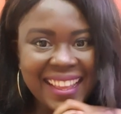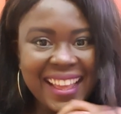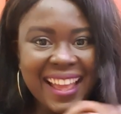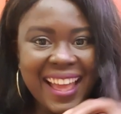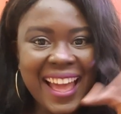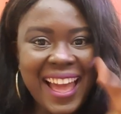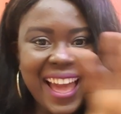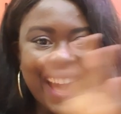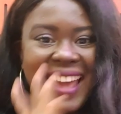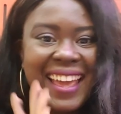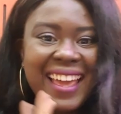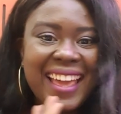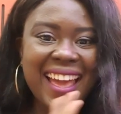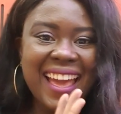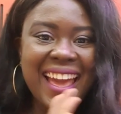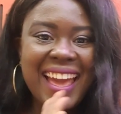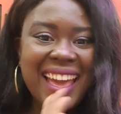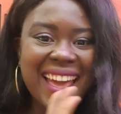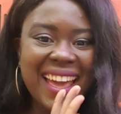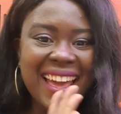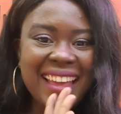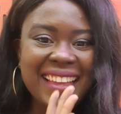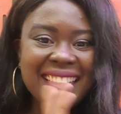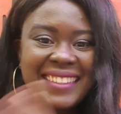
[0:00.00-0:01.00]
Hi
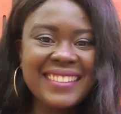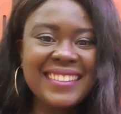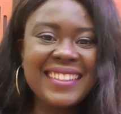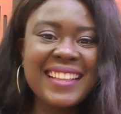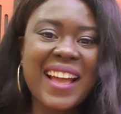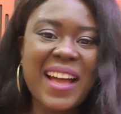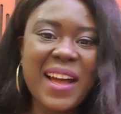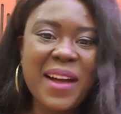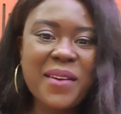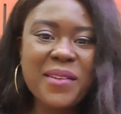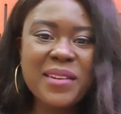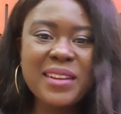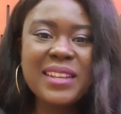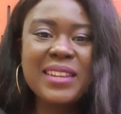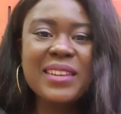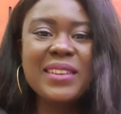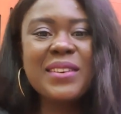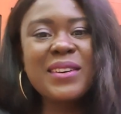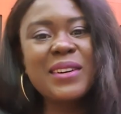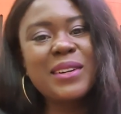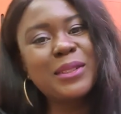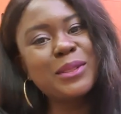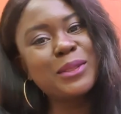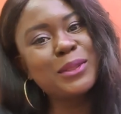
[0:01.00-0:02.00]
guys, how are
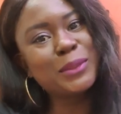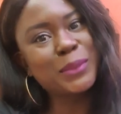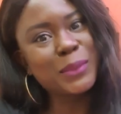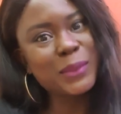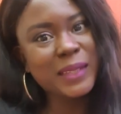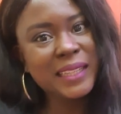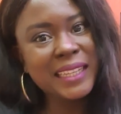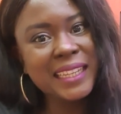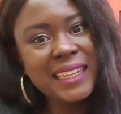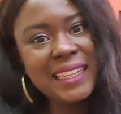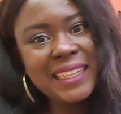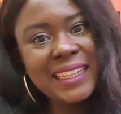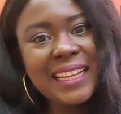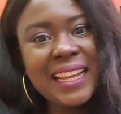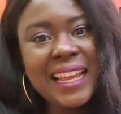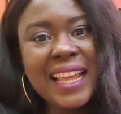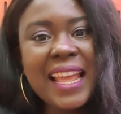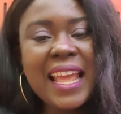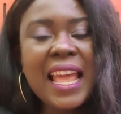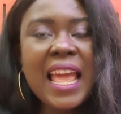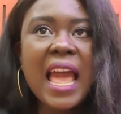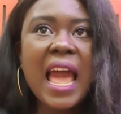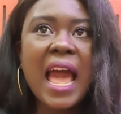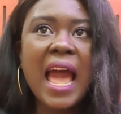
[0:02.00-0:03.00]
you all doing?
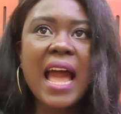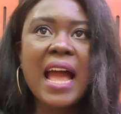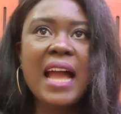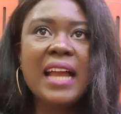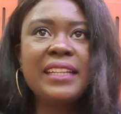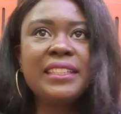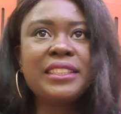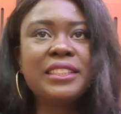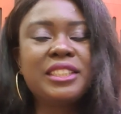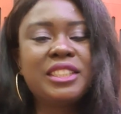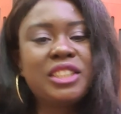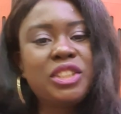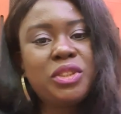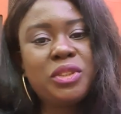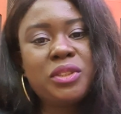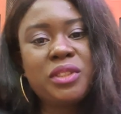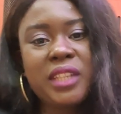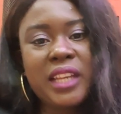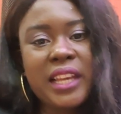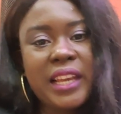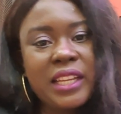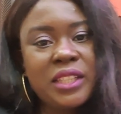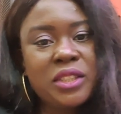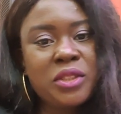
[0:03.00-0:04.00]
And
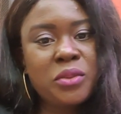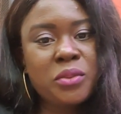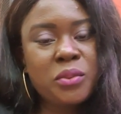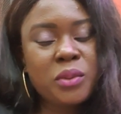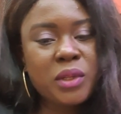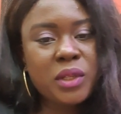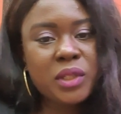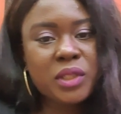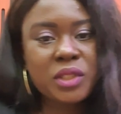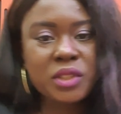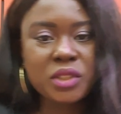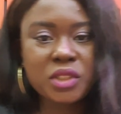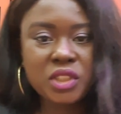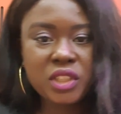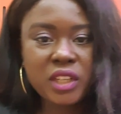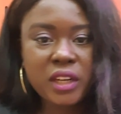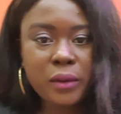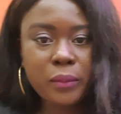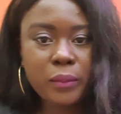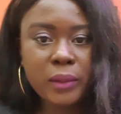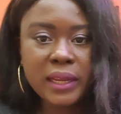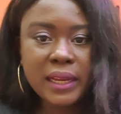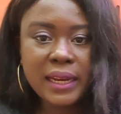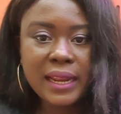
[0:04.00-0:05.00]
today I just wanted to
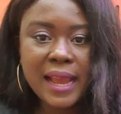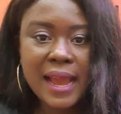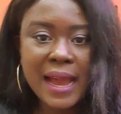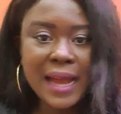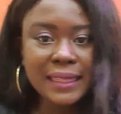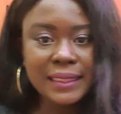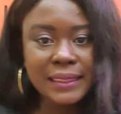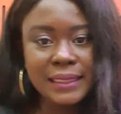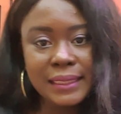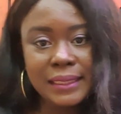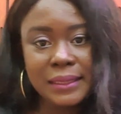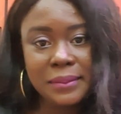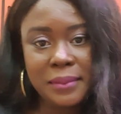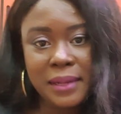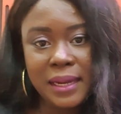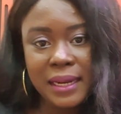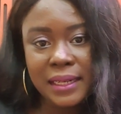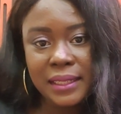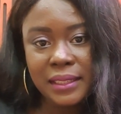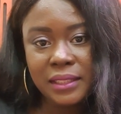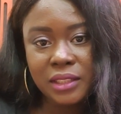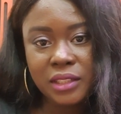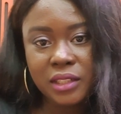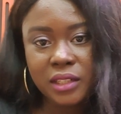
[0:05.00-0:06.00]
share with artist
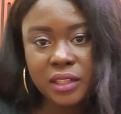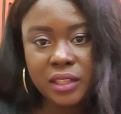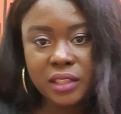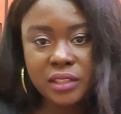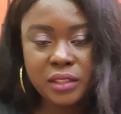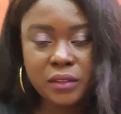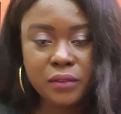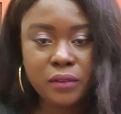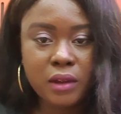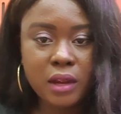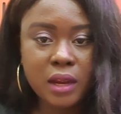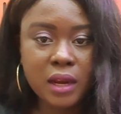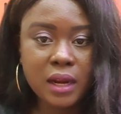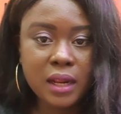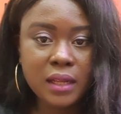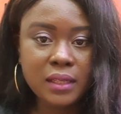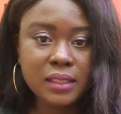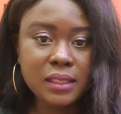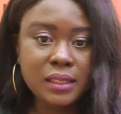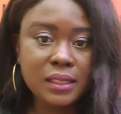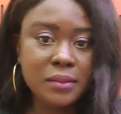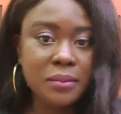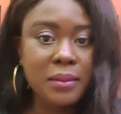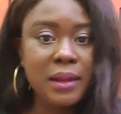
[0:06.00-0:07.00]
managers. If you're an
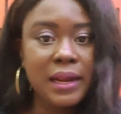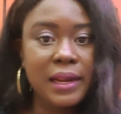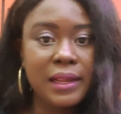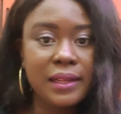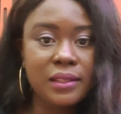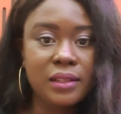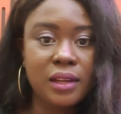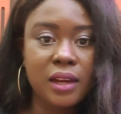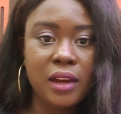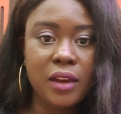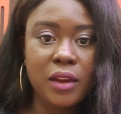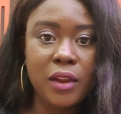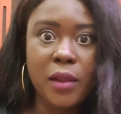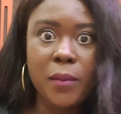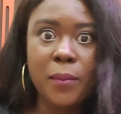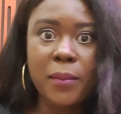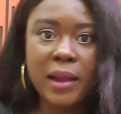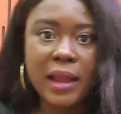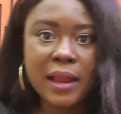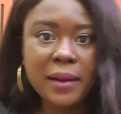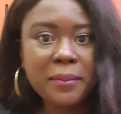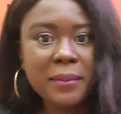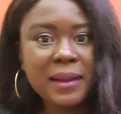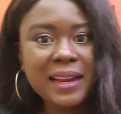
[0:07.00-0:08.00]
artist manager, you're a
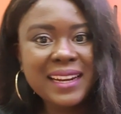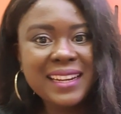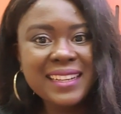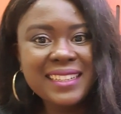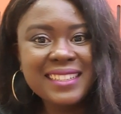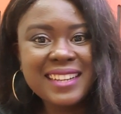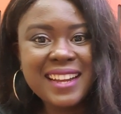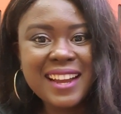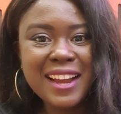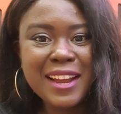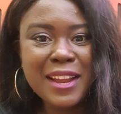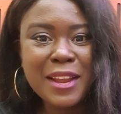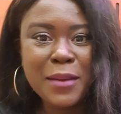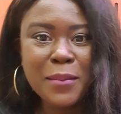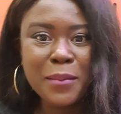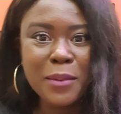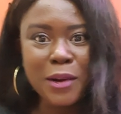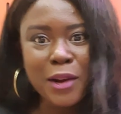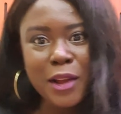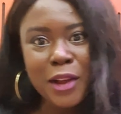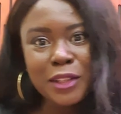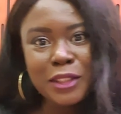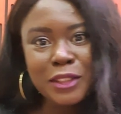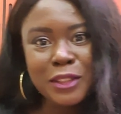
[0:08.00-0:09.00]
band manager, you're a
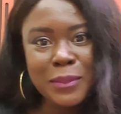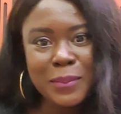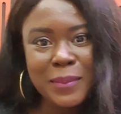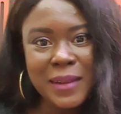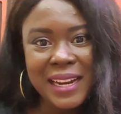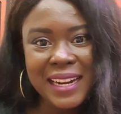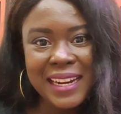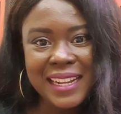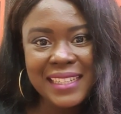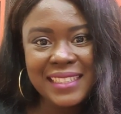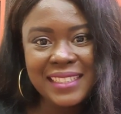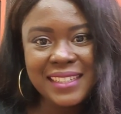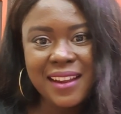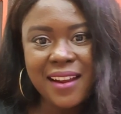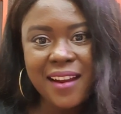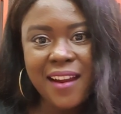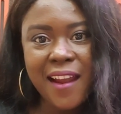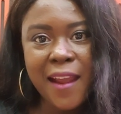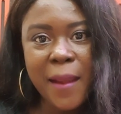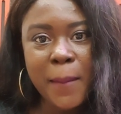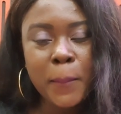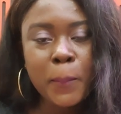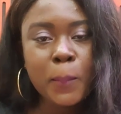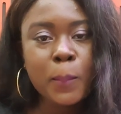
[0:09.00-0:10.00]
production
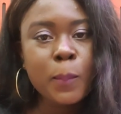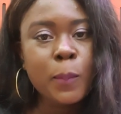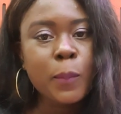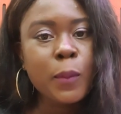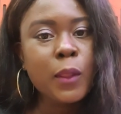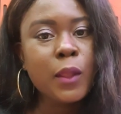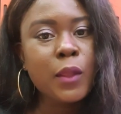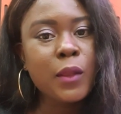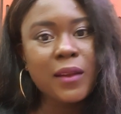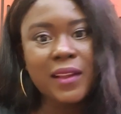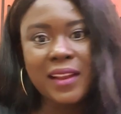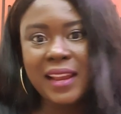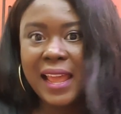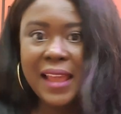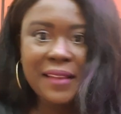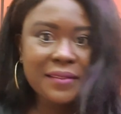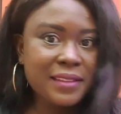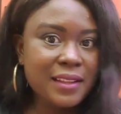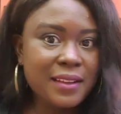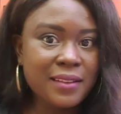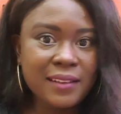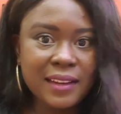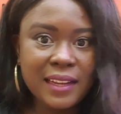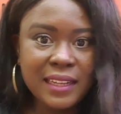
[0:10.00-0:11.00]
manager, you're a live
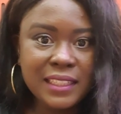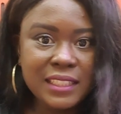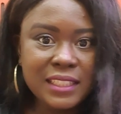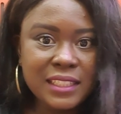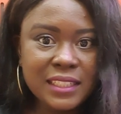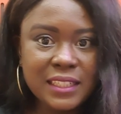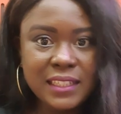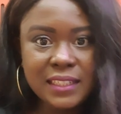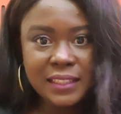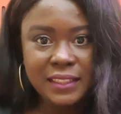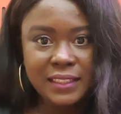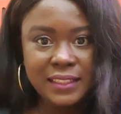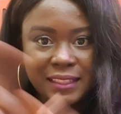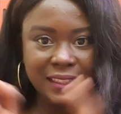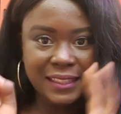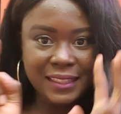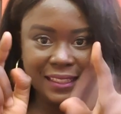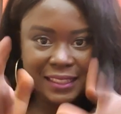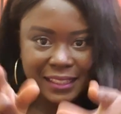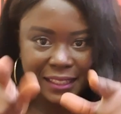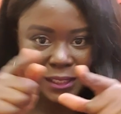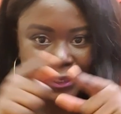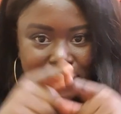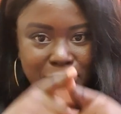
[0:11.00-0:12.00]
sound engineer,
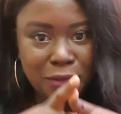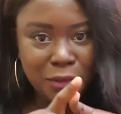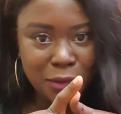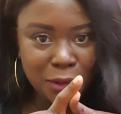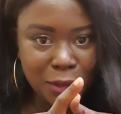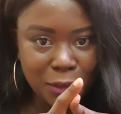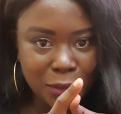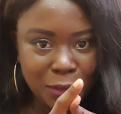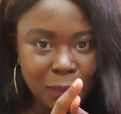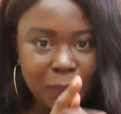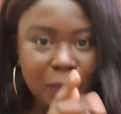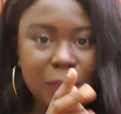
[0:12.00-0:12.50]
this is for you.